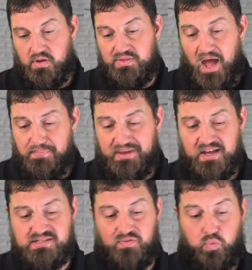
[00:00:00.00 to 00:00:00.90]
Not
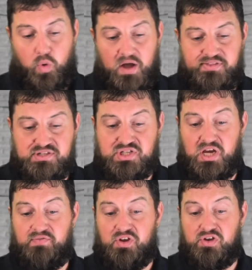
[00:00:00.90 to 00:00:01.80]
because of what the
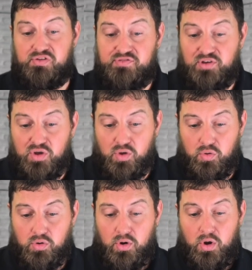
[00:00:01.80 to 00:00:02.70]
servant could
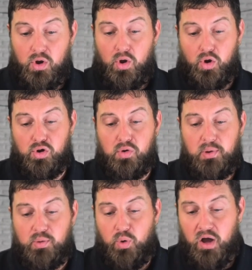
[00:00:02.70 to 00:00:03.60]
do or who
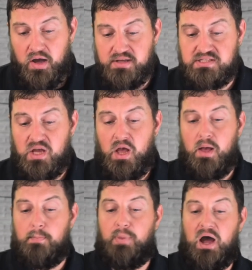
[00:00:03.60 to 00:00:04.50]
he was,
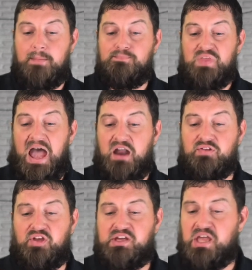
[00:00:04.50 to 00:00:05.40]
but out
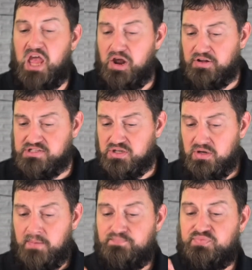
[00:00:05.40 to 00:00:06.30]
of the
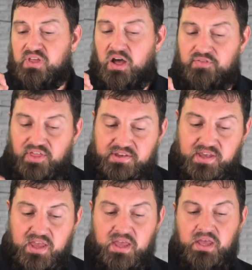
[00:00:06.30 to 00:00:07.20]
character of the
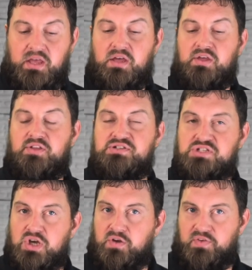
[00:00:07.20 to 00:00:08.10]
king, the
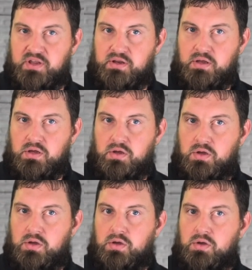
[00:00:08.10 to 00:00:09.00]
servant
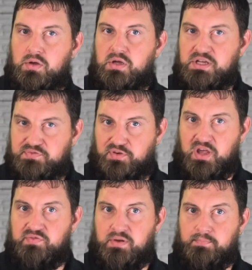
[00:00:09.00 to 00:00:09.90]
is
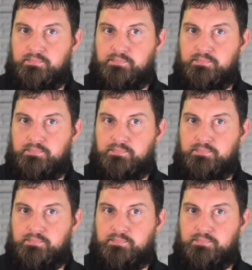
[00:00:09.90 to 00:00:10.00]
forgiven.